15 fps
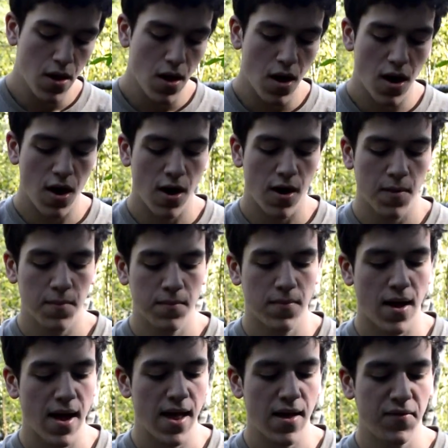
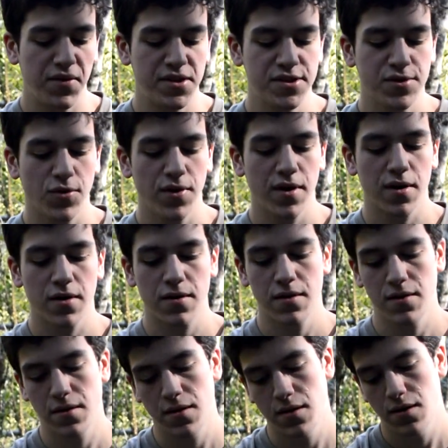I have a Sawyer
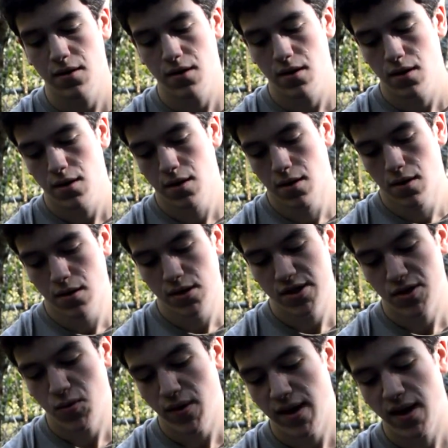
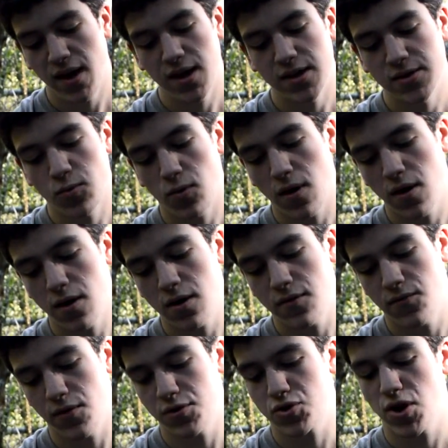squeeze water
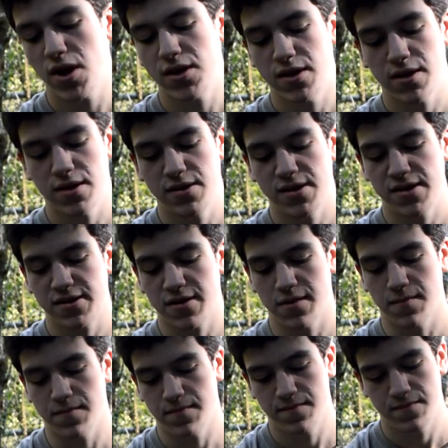filtration
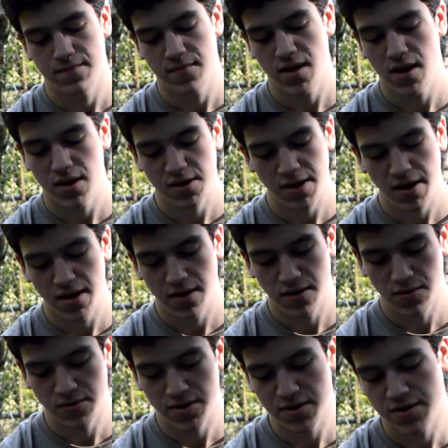system. Easy to
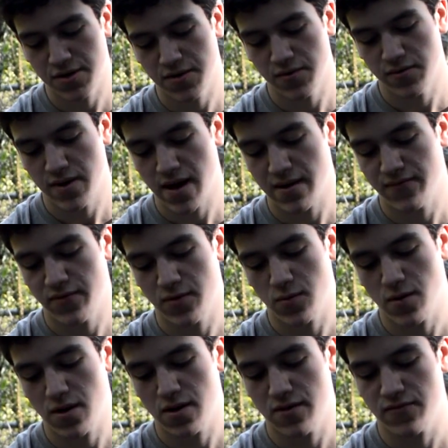use, unscrew cap, fill
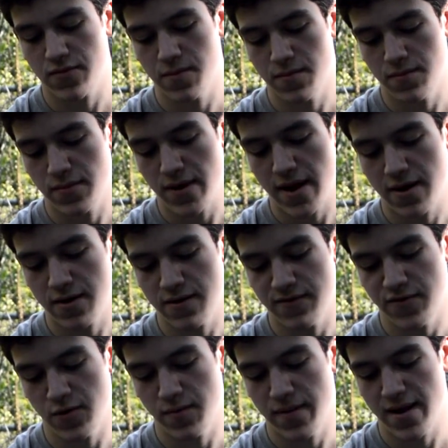water from a bladder,
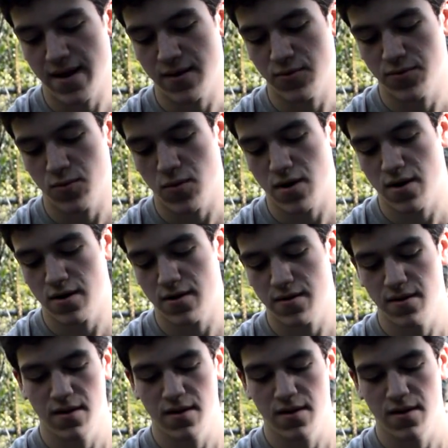fill bag with water.